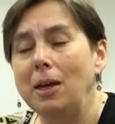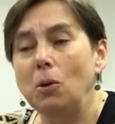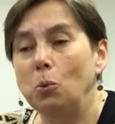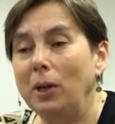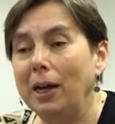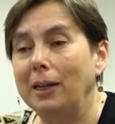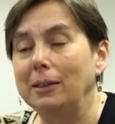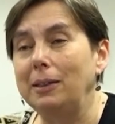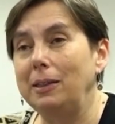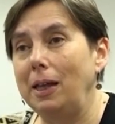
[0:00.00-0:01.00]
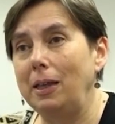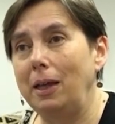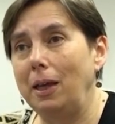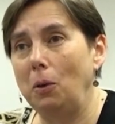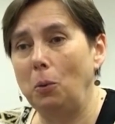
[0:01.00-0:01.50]
If they give me a
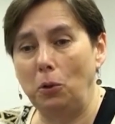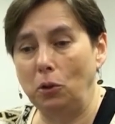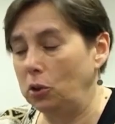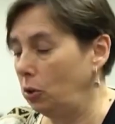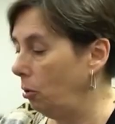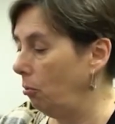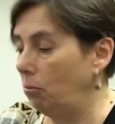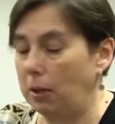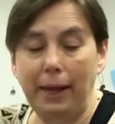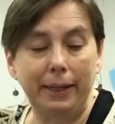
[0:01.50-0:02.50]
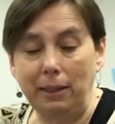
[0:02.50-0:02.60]
number of euros here